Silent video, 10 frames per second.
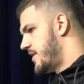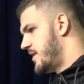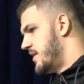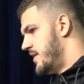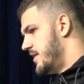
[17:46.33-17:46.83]
And
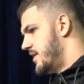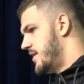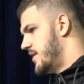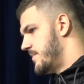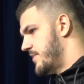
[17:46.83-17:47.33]

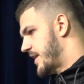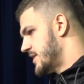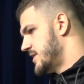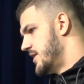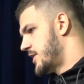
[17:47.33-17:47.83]
um, like I
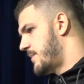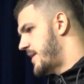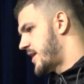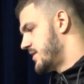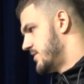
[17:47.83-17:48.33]
said, looking
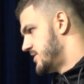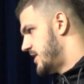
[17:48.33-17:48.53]
back at those